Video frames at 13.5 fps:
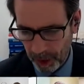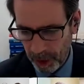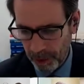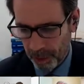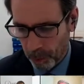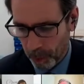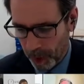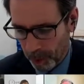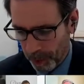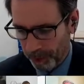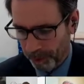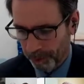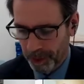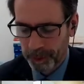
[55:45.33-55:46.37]

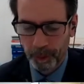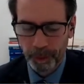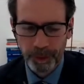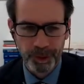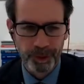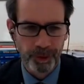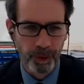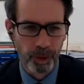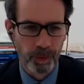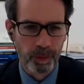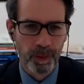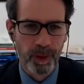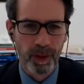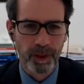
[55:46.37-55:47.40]
overwhelming response
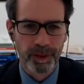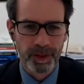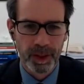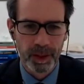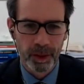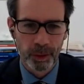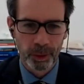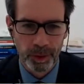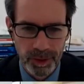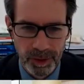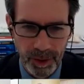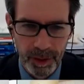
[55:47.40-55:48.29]
from our stakeholders,